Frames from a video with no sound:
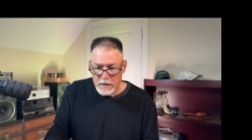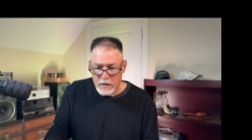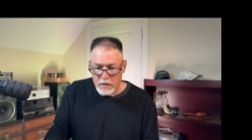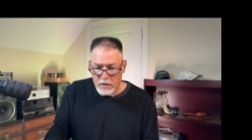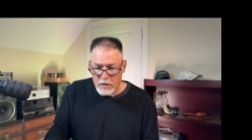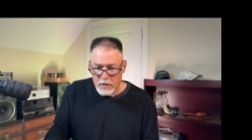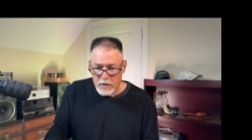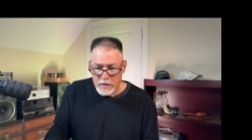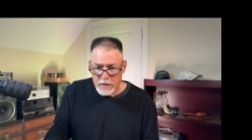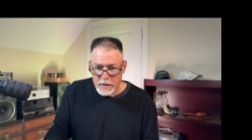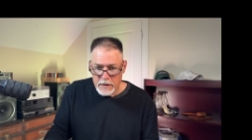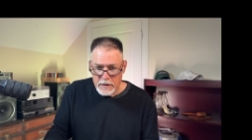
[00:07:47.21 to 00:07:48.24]

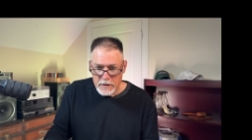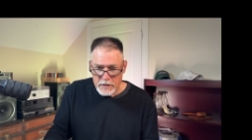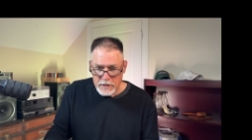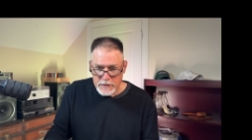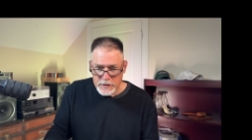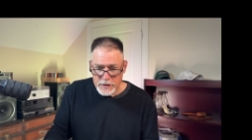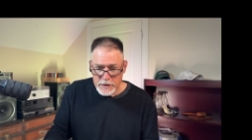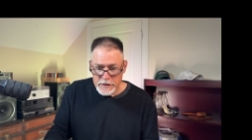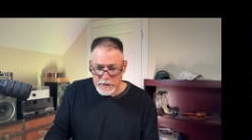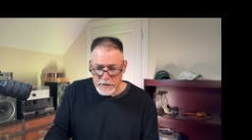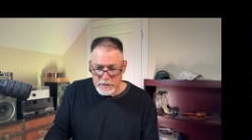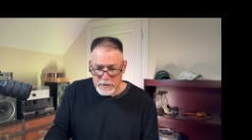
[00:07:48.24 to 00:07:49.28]
on the G
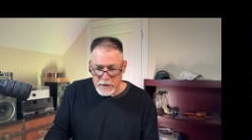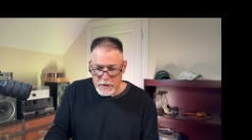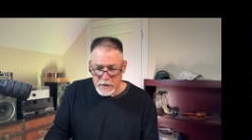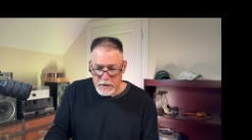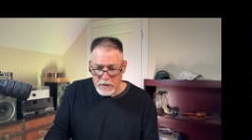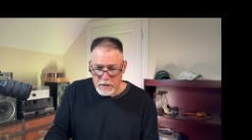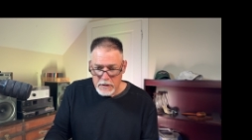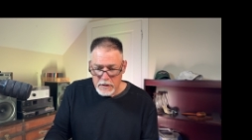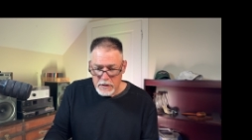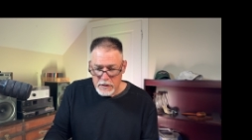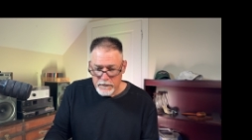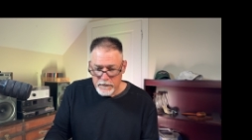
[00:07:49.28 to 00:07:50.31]
string,
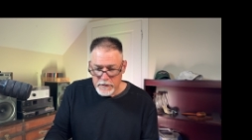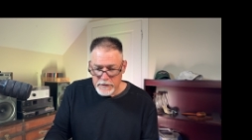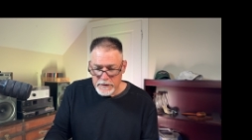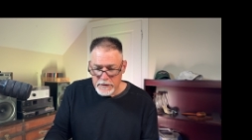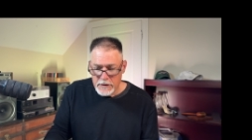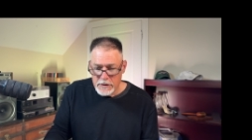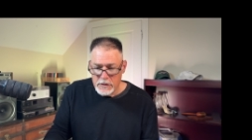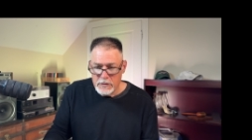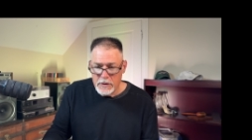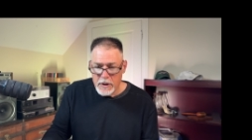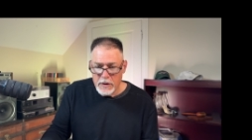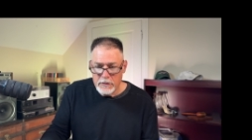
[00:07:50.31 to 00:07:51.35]
the first thing you
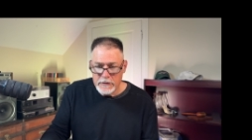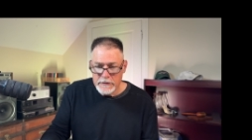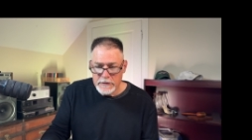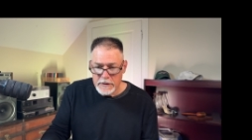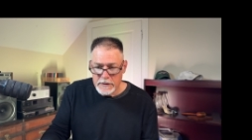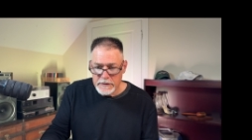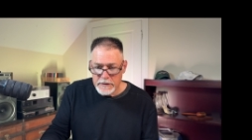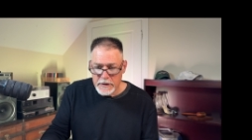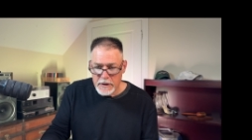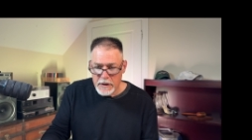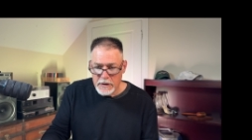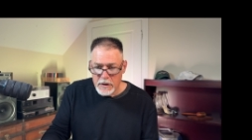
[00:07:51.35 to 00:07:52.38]
notice is
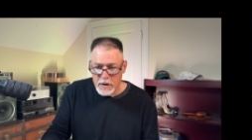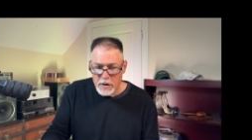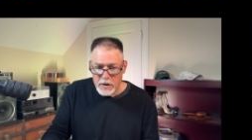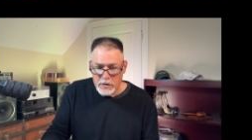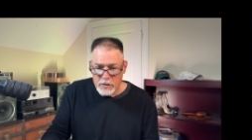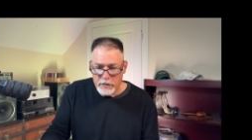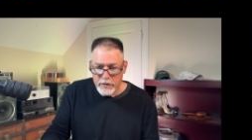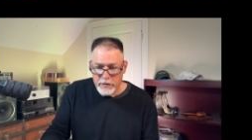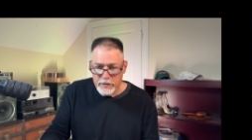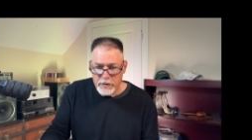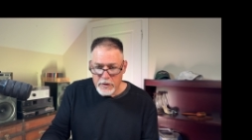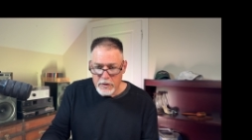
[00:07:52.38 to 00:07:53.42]
that your
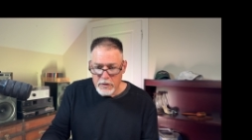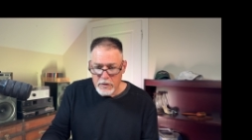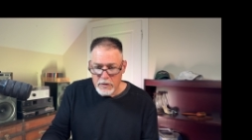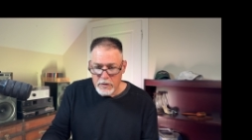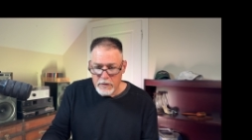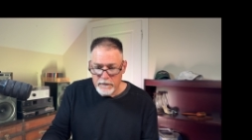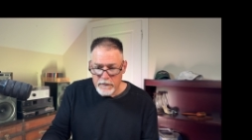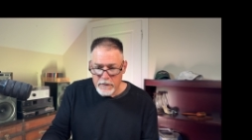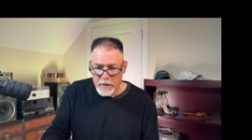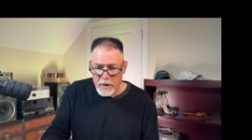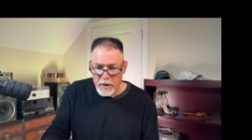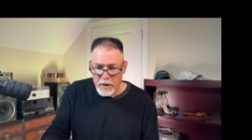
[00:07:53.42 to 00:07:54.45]
third for
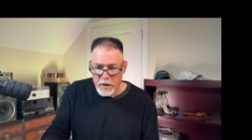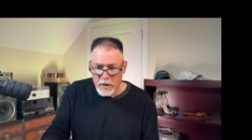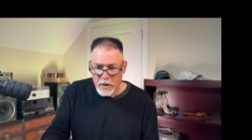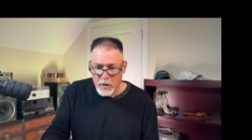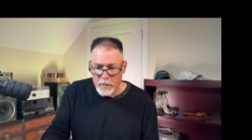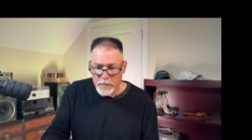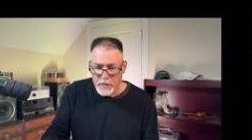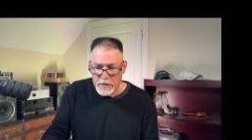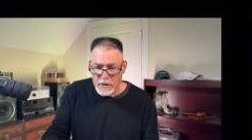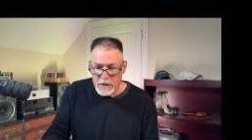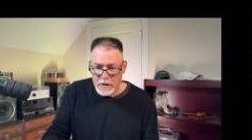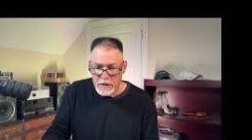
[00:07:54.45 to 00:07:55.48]
the
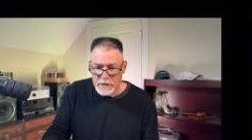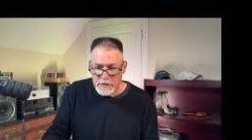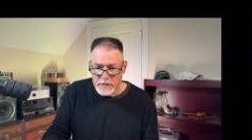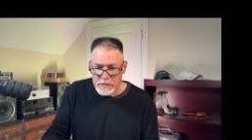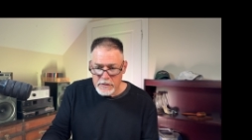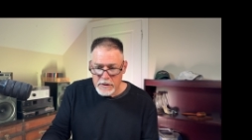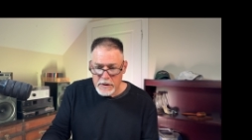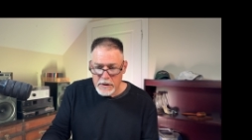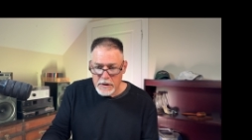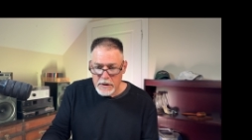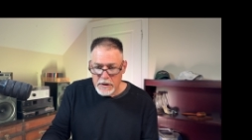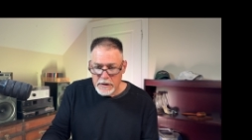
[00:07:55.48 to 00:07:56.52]
open E
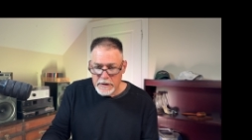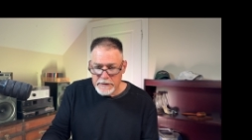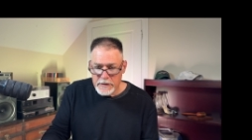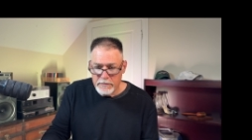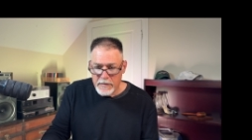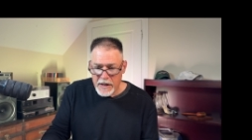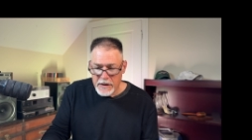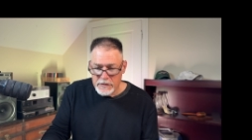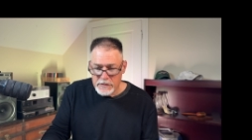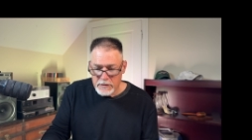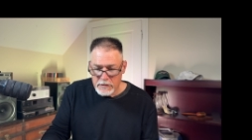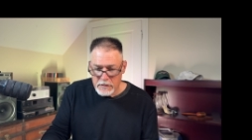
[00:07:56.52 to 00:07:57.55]
string is a
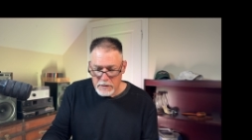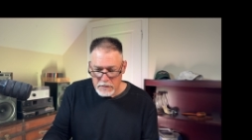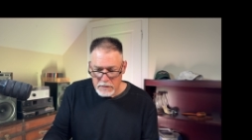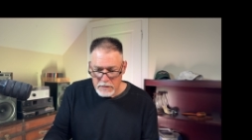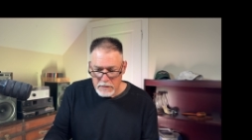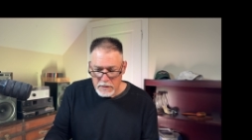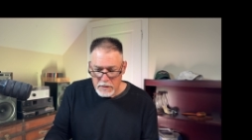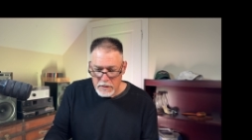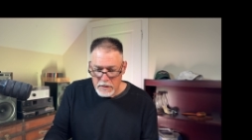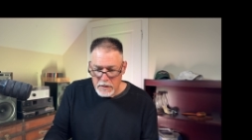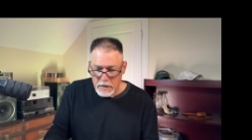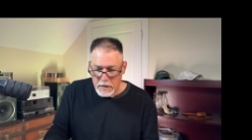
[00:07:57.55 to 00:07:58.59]
major third.
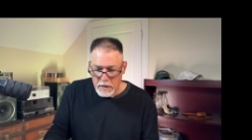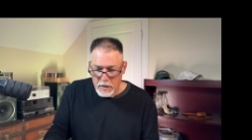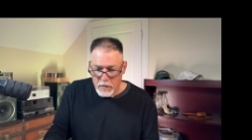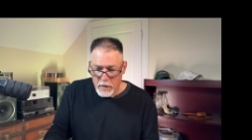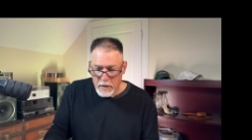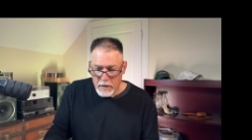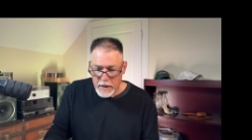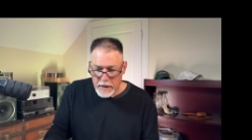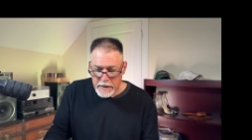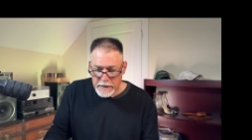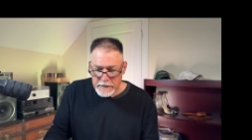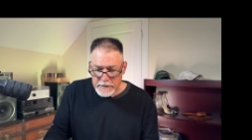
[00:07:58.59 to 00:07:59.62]

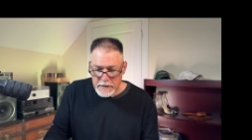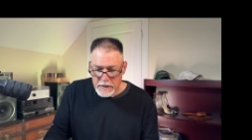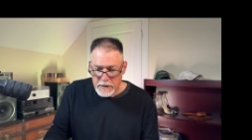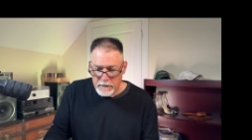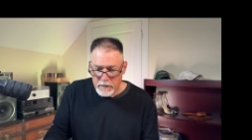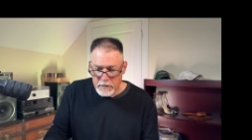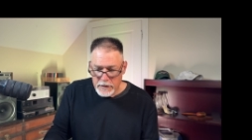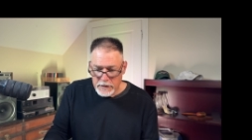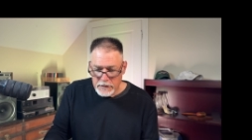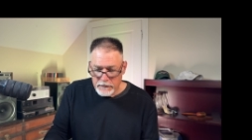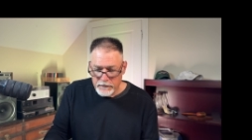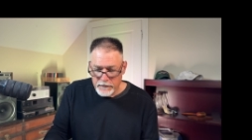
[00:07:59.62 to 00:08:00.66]
Whereas if you look at
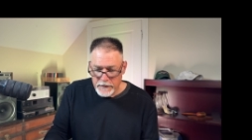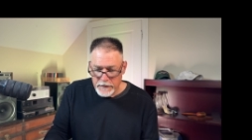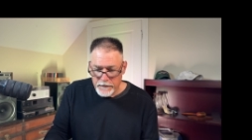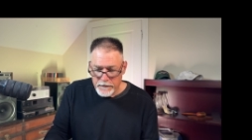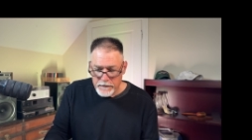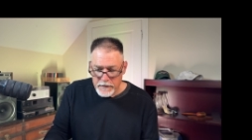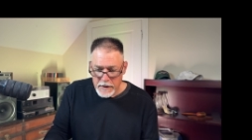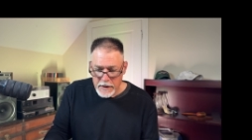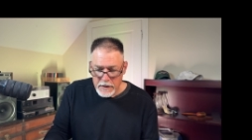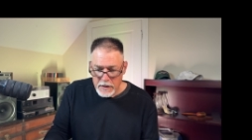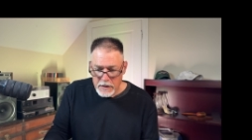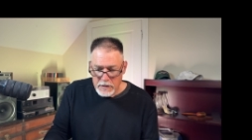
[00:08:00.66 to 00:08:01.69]
the 5th
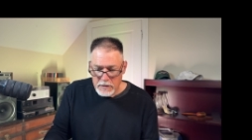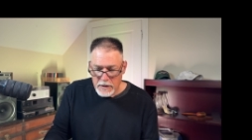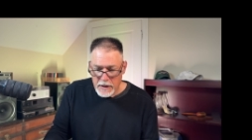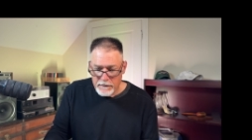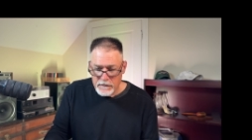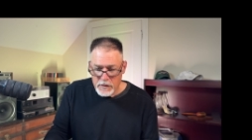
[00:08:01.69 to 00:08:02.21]
fret, you have your